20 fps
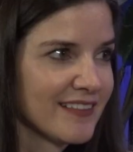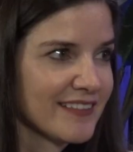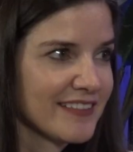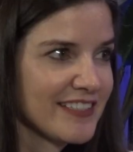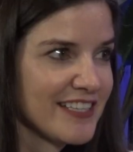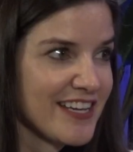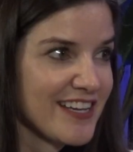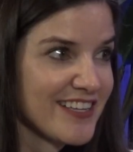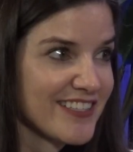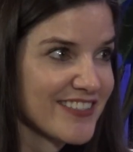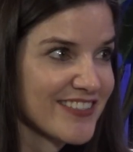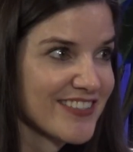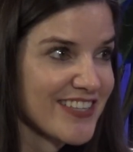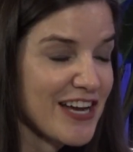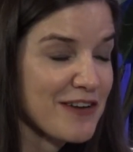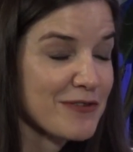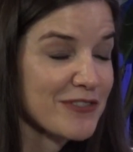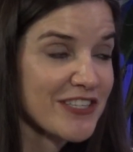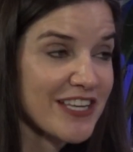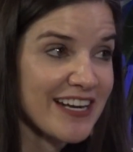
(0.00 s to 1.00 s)
Yes,
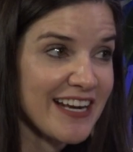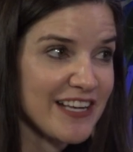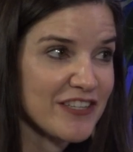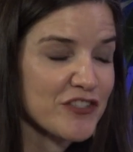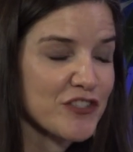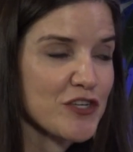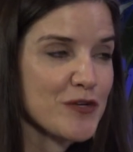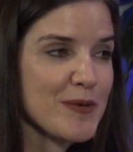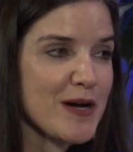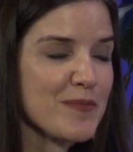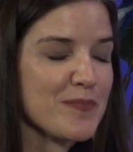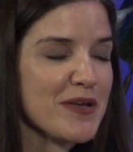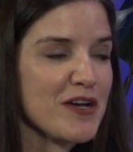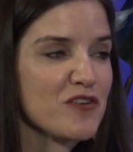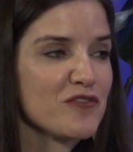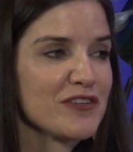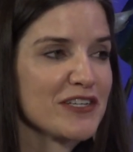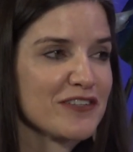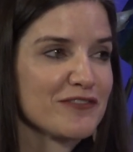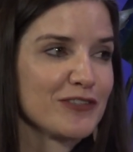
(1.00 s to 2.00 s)
I was going to ask you about
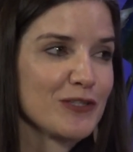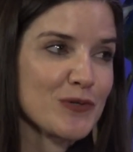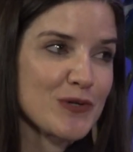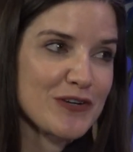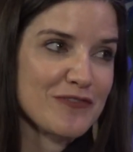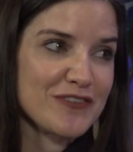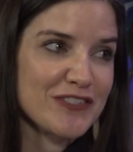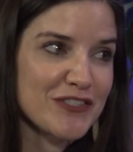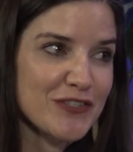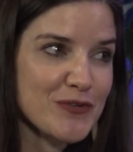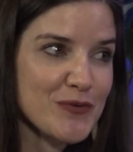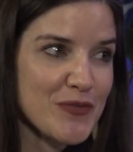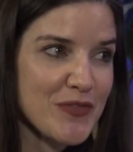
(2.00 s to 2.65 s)
pelvic floor physical